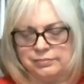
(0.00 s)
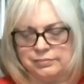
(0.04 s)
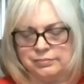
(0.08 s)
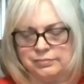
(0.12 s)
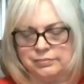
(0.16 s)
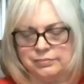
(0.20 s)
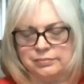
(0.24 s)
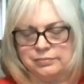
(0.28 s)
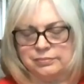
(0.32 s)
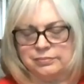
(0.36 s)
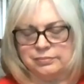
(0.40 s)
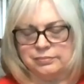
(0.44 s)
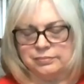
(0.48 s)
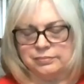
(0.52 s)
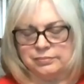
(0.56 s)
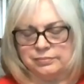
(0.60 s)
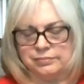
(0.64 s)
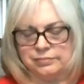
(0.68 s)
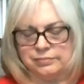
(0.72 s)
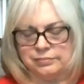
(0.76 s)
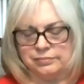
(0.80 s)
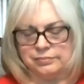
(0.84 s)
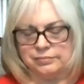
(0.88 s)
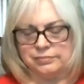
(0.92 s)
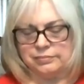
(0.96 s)

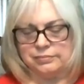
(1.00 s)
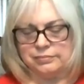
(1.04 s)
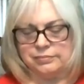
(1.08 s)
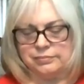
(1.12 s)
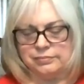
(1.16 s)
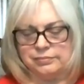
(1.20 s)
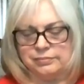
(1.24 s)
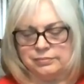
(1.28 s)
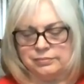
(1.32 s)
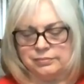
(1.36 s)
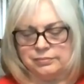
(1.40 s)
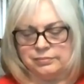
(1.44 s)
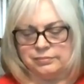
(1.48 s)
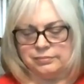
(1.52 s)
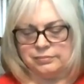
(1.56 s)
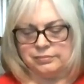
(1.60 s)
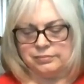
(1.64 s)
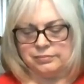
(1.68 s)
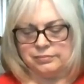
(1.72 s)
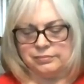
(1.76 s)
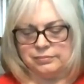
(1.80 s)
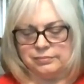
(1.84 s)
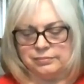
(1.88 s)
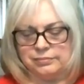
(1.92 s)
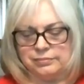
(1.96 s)

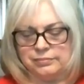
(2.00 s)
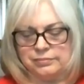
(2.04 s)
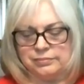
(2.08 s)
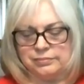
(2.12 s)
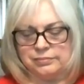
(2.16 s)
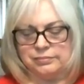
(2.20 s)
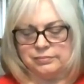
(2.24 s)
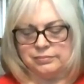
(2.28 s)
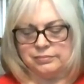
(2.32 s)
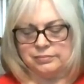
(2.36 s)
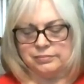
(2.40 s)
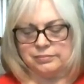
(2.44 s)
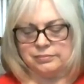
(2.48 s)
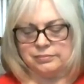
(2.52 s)
No words are spoken by the person on screen.